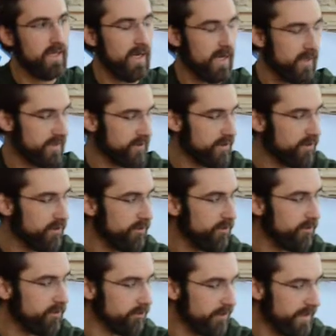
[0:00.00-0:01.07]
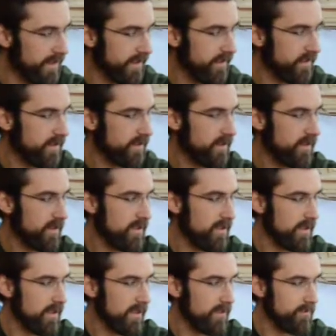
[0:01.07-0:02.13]
to bring
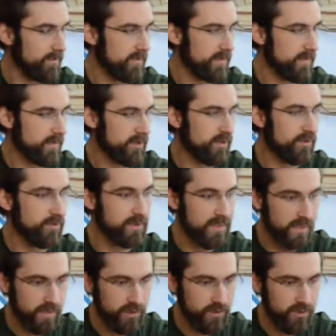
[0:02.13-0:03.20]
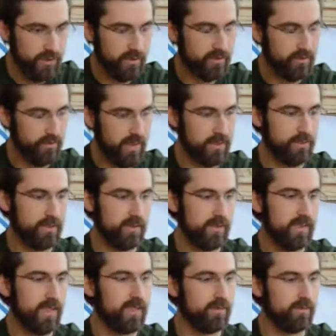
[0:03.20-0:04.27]
strategic
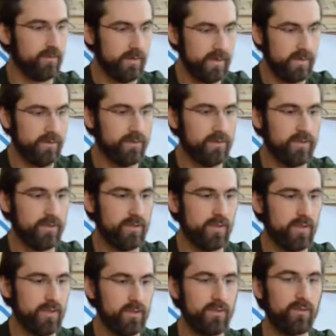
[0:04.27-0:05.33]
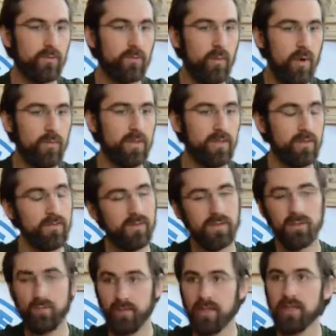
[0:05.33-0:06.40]
directions and research into what we do
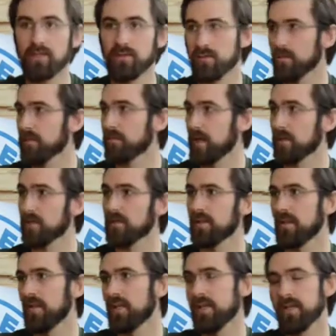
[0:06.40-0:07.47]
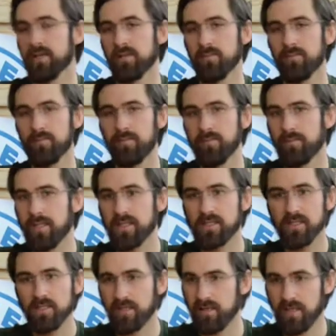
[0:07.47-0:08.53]
so we can do it better.
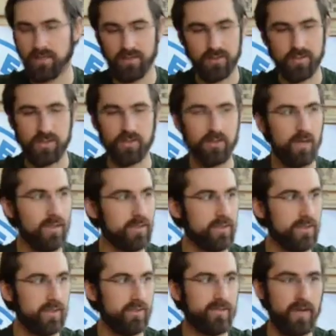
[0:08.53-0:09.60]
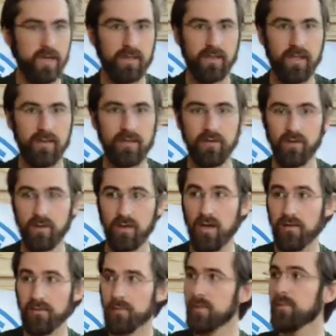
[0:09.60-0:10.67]
Basically, that's just acknowledging the fact that there are
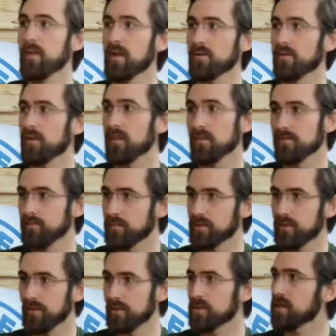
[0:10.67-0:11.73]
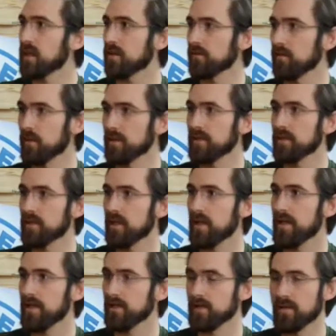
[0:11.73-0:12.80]
other people out there doing this kind of work,
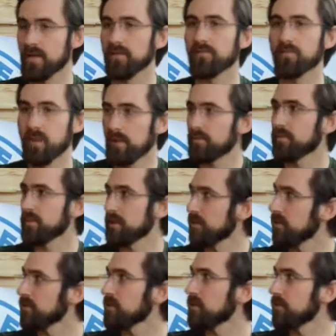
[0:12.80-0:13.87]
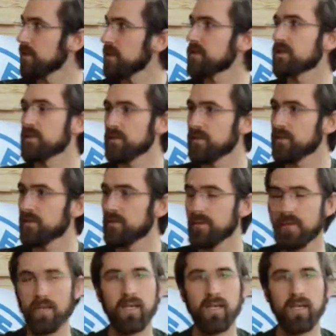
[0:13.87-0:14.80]
and they've probably learned some lessons too,